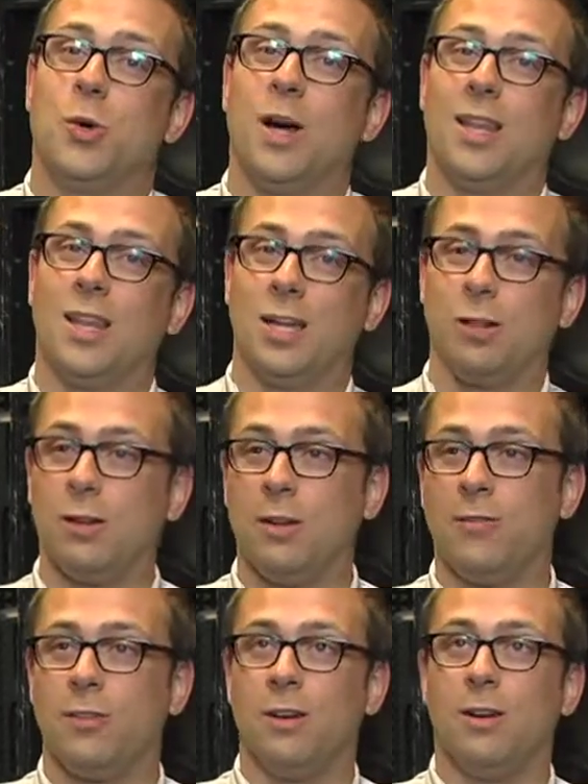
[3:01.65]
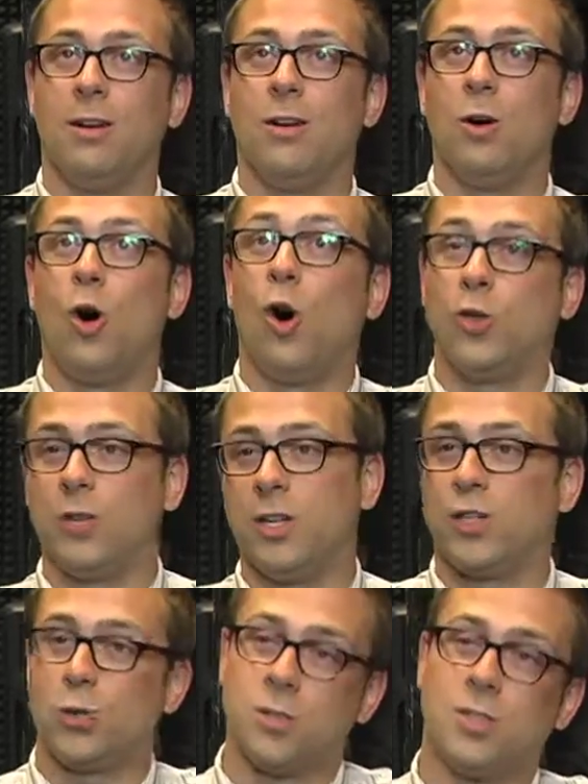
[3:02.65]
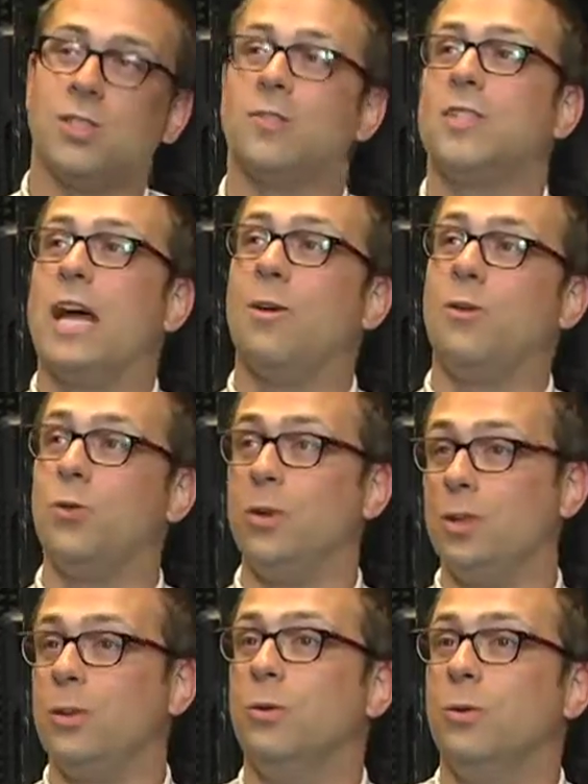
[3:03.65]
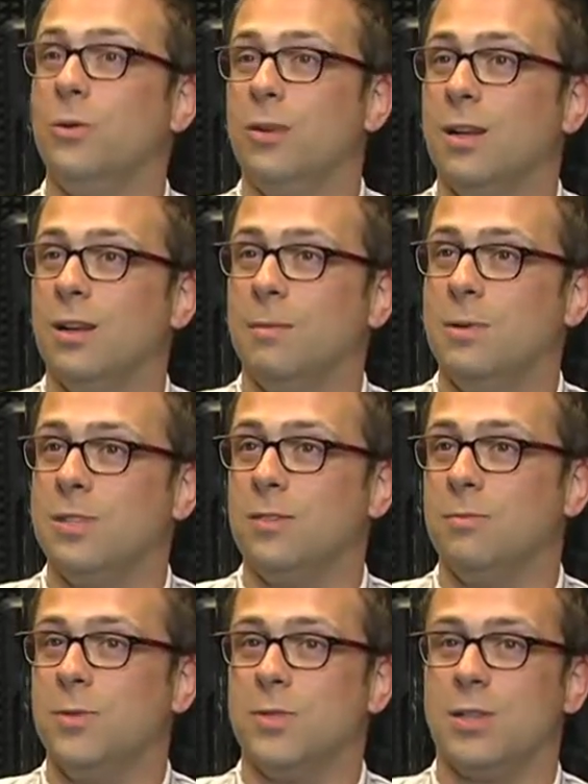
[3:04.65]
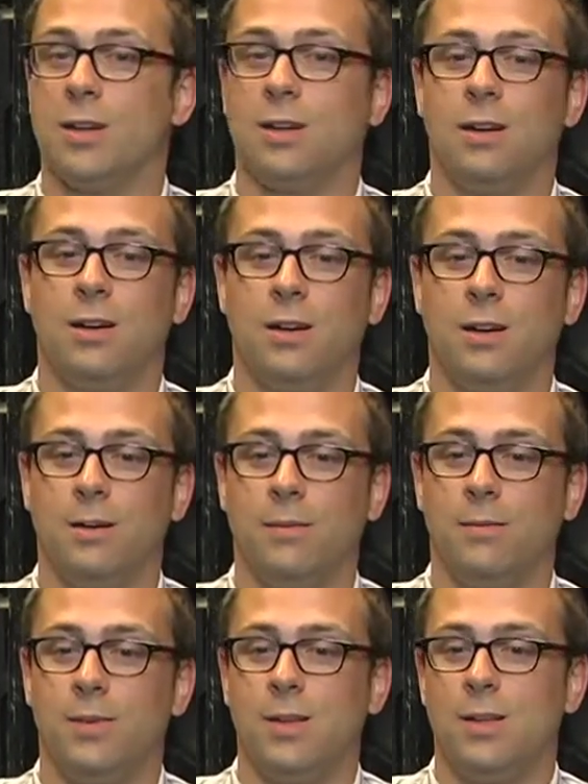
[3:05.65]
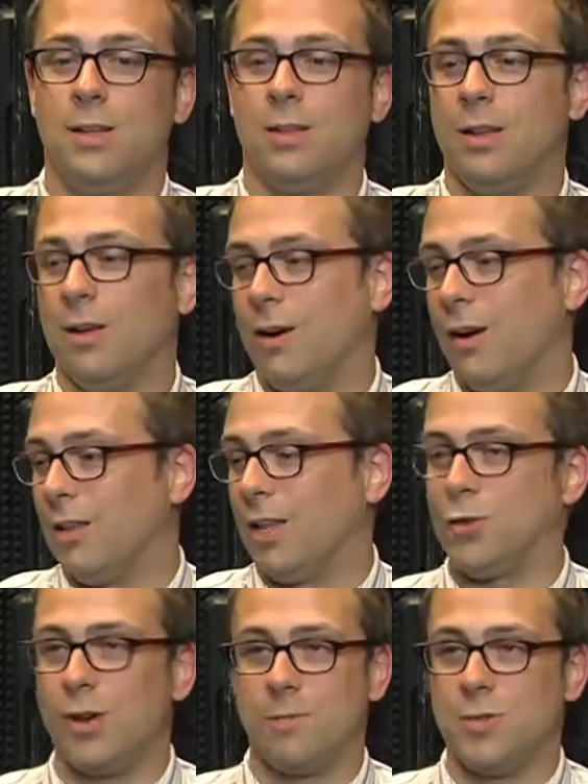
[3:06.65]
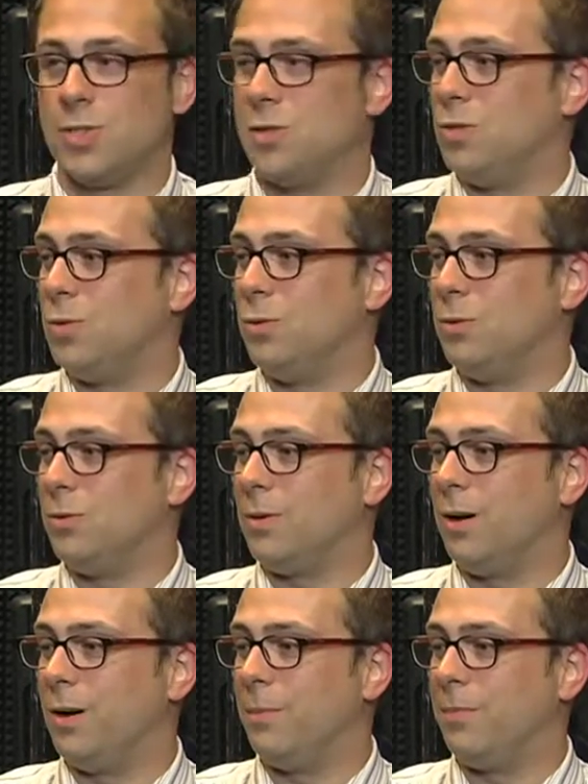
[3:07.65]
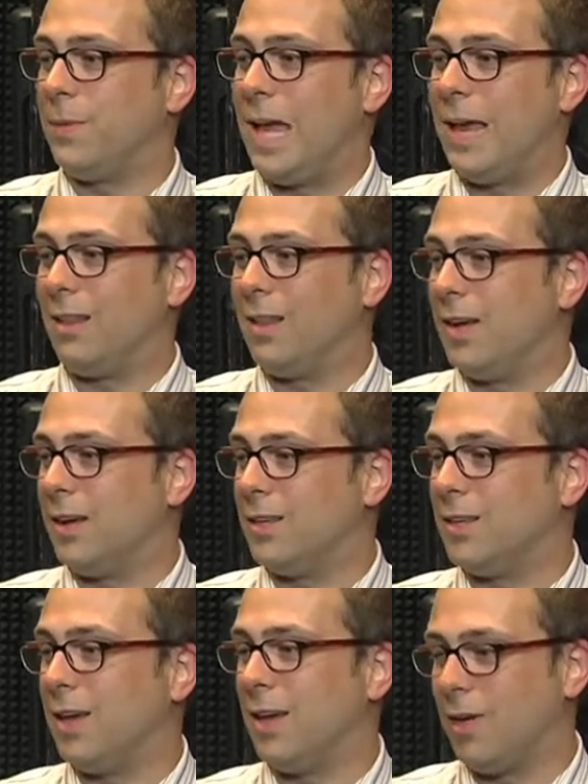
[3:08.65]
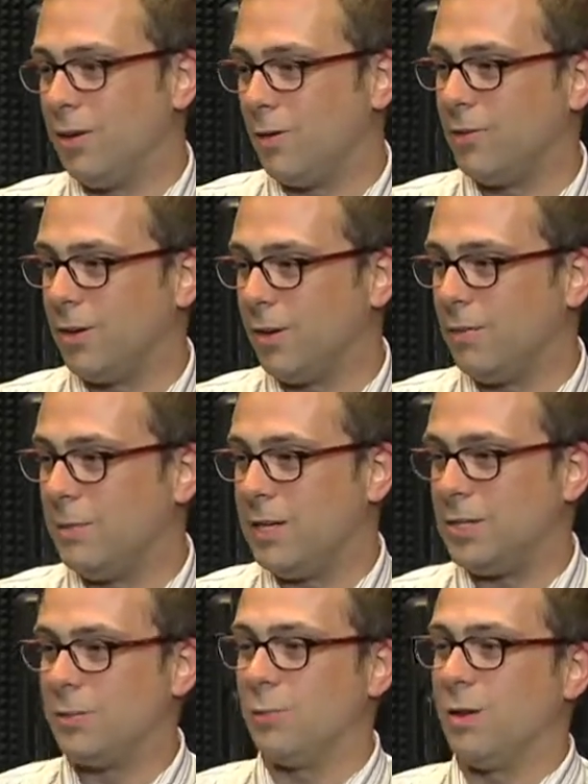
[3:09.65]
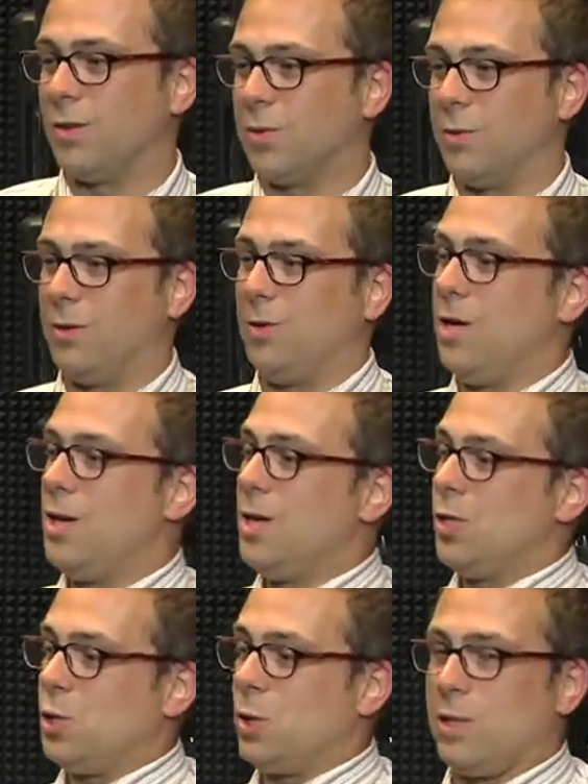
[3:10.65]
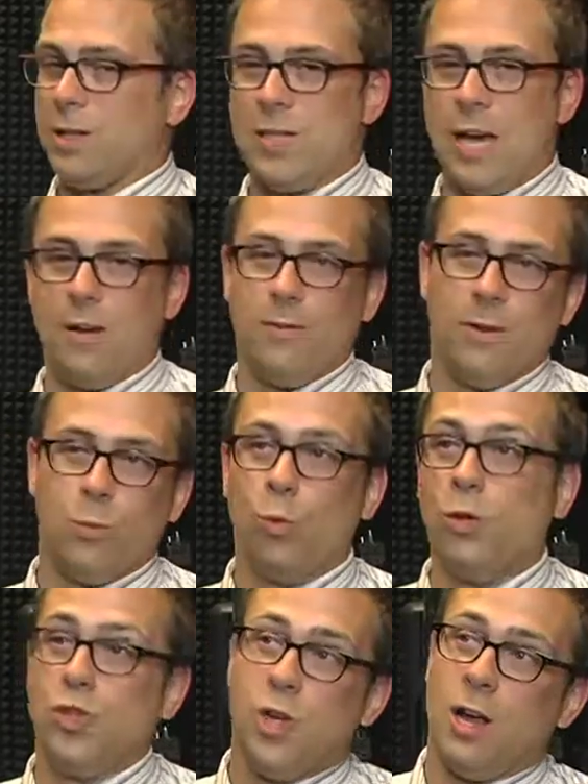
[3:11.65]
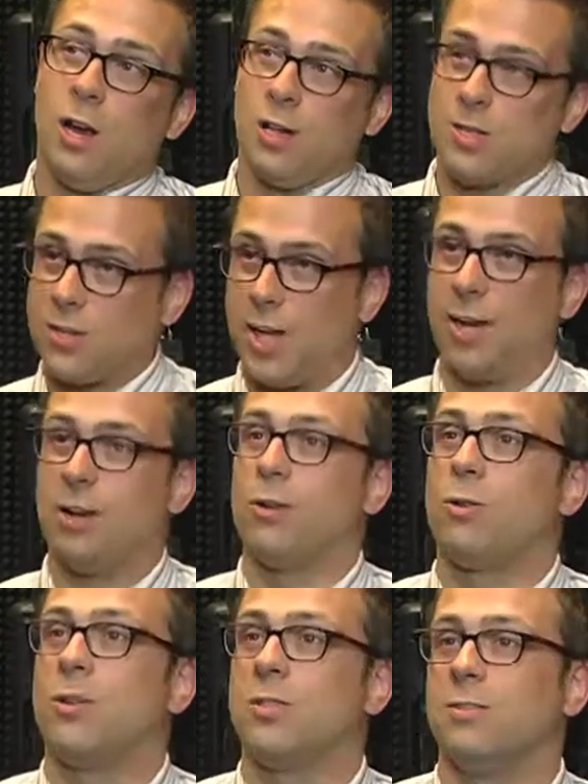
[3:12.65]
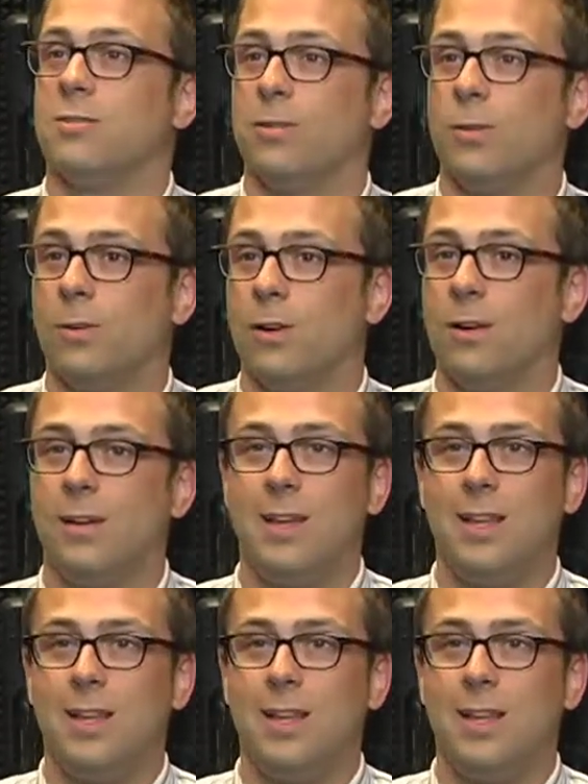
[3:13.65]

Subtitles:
I like looking for alternate sources of sound to include in a piece of music. There are electronic musicians who analyze, I know of a piece where someone took the sound of a wooden chair sliding across a floor.